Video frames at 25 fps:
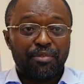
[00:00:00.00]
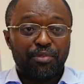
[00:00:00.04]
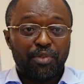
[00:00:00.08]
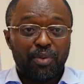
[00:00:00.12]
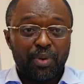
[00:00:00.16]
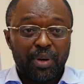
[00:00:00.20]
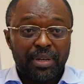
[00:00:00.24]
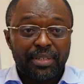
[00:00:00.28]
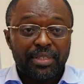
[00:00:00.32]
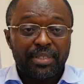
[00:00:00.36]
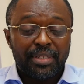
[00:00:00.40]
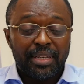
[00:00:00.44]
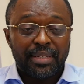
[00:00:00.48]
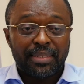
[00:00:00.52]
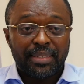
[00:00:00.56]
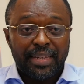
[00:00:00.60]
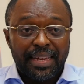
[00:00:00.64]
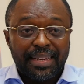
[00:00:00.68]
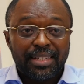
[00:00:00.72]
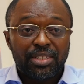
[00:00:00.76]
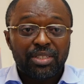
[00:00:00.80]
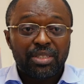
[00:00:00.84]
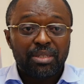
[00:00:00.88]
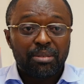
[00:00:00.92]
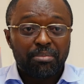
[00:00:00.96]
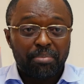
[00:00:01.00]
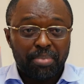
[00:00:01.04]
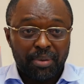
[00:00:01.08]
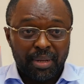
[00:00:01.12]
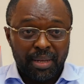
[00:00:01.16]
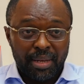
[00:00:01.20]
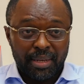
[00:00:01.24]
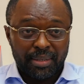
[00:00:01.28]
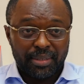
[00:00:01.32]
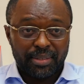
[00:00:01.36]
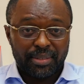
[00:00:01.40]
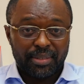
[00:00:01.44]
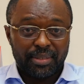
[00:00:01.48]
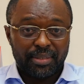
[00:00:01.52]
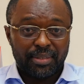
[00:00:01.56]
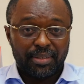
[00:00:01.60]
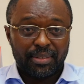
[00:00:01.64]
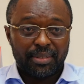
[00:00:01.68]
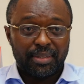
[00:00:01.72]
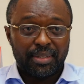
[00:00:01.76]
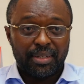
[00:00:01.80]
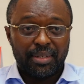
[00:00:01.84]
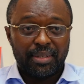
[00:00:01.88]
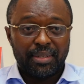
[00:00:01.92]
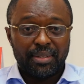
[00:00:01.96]
for SES HD Plus,
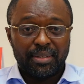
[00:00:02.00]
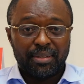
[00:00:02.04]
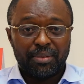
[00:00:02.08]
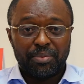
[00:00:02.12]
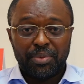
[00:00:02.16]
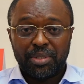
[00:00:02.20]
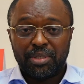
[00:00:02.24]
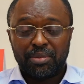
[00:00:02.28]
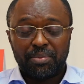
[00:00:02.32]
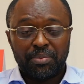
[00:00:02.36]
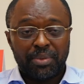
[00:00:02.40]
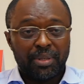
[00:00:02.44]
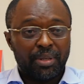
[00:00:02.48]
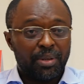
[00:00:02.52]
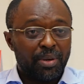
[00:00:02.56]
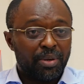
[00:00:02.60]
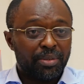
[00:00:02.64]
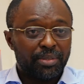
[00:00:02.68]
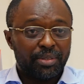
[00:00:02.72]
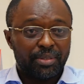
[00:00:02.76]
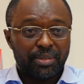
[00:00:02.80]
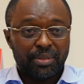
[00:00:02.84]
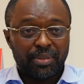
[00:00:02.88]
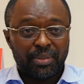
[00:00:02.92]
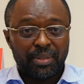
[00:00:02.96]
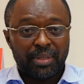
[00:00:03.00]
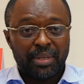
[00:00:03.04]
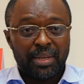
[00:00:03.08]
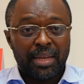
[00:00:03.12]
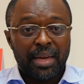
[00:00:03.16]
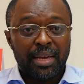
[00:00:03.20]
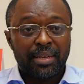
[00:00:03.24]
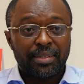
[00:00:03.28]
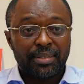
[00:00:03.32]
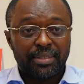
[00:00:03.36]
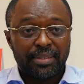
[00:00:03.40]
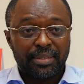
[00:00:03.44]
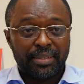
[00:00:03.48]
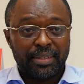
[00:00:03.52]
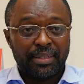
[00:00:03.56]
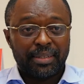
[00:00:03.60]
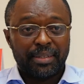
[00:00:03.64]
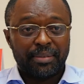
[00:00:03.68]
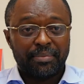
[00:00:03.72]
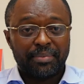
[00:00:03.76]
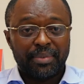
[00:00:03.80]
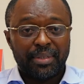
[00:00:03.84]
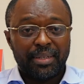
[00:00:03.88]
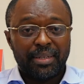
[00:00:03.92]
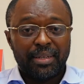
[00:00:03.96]
which we launched early last year,
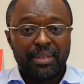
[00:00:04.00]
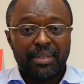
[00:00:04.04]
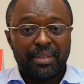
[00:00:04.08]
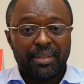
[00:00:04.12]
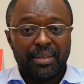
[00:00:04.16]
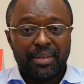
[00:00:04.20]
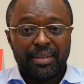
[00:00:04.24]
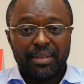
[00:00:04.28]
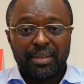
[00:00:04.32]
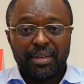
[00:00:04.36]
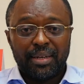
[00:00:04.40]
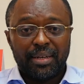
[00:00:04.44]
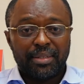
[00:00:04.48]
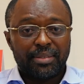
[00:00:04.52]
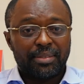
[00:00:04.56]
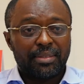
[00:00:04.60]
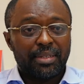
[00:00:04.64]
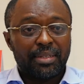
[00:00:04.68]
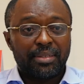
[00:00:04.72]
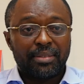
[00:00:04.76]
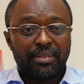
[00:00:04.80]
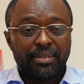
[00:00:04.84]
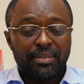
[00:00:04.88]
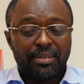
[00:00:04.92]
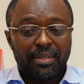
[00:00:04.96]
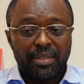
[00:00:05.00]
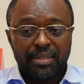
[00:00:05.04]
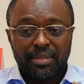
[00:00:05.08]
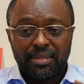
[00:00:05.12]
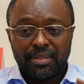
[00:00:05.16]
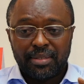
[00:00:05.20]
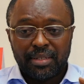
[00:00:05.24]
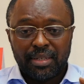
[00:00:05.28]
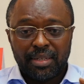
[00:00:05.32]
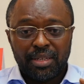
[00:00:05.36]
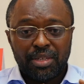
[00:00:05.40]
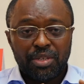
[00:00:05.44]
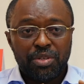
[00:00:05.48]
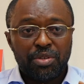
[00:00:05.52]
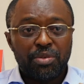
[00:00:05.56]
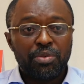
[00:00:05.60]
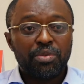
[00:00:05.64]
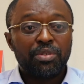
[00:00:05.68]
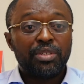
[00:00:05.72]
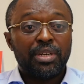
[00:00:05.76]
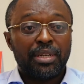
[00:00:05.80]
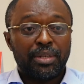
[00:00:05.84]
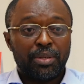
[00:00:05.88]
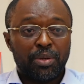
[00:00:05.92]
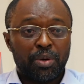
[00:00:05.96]
it is a
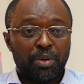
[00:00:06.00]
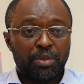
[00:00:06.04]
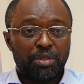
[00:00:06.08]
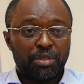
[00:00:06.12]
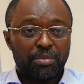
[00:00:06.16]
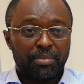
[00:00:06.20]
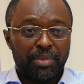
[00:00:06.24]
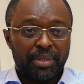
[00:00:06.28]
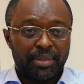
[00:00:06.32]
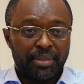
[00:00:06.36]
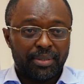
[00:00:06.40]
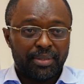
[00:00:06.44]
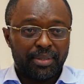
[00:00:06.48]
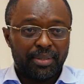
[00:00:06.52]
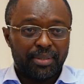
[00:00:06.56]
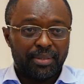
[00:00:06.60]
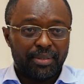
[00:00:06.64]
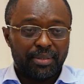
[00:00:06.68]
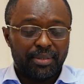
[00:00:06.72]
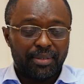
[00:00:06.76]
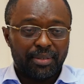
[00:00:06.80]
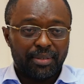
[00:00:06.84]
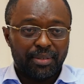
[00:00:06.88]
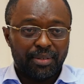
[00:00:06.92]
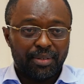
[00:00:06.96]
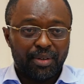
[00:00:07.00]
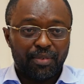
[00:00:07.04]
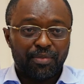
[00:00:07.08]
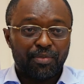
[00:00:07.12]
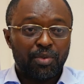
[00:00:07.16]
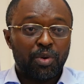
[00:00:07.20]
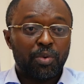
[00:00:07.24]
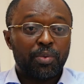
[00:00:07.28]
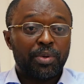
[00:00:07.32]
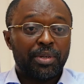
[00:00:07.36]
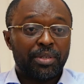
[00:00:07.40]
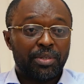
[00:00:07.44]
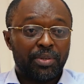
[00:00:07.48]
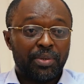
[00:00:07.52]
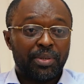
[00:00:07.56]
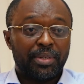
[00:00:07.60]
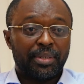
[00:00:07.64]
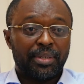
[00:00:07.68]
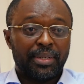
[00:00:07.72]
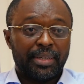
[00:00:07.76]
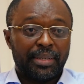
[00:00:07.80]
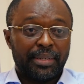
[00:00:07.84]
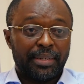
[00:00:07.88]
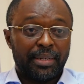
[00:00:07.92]
huge endorsement of what we're doing here in